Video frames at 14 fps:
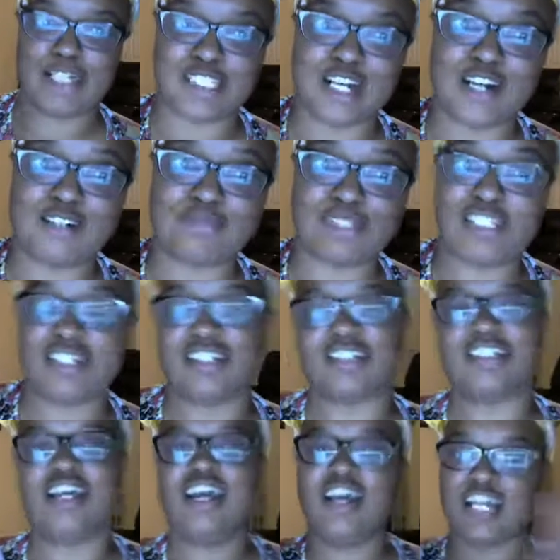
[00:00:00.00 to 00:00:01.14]
show because
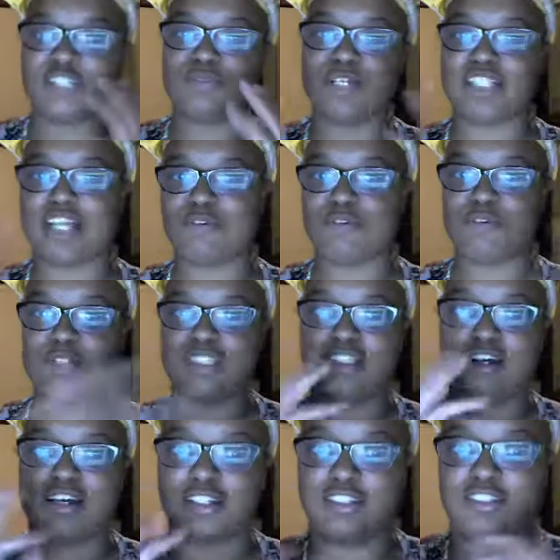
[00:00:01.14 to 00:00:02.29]
it's one thing when we
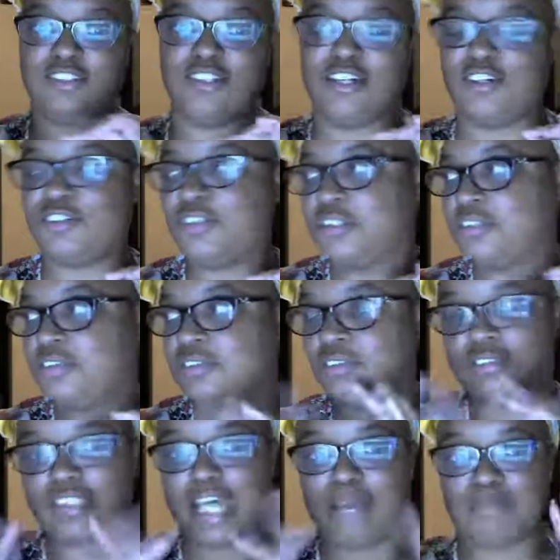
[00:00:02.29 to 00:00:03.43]
talking,
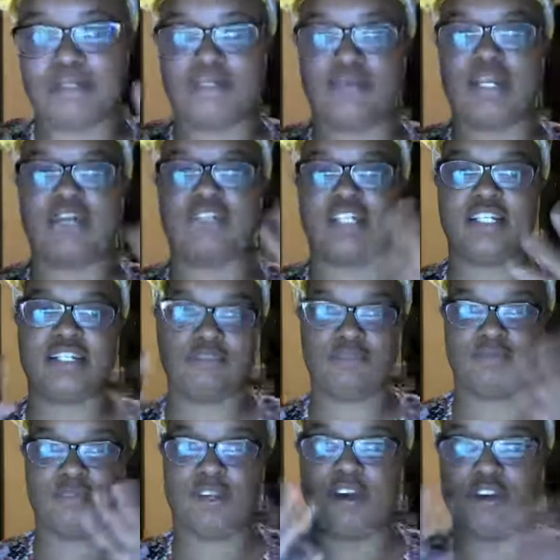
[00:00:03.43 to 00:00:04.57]
typing or whatever, and then
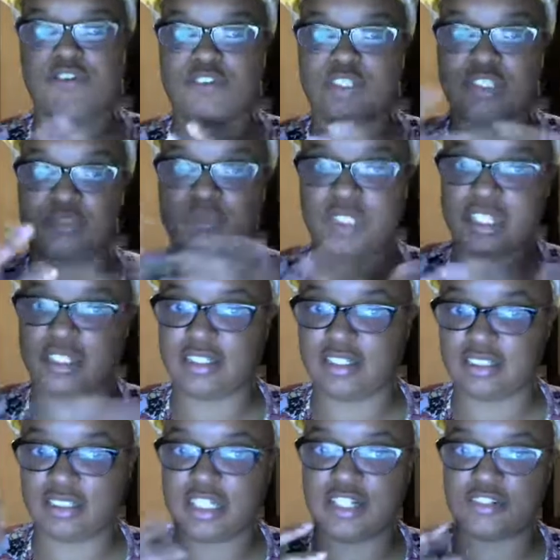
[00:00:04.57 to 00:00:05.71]
versus we get in
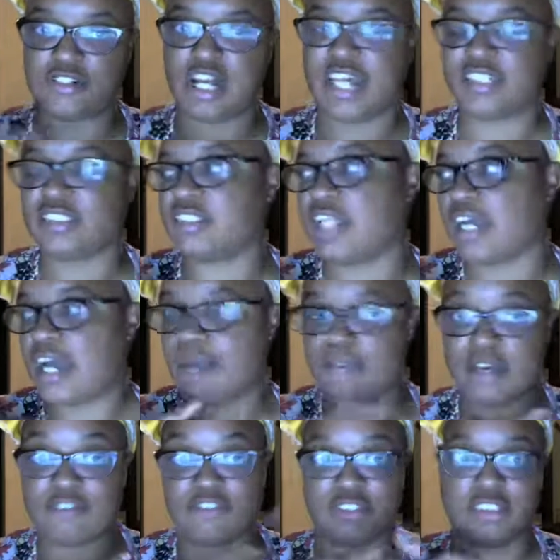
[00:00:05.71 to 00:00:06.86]
these interactions. Like right. I
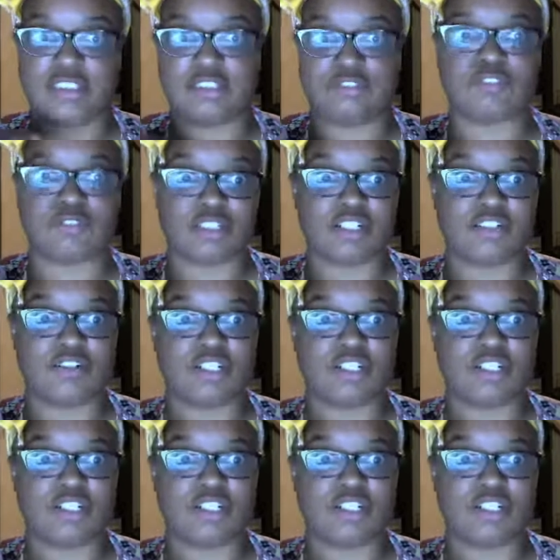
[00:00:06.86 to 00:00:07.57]
met Felicia for real,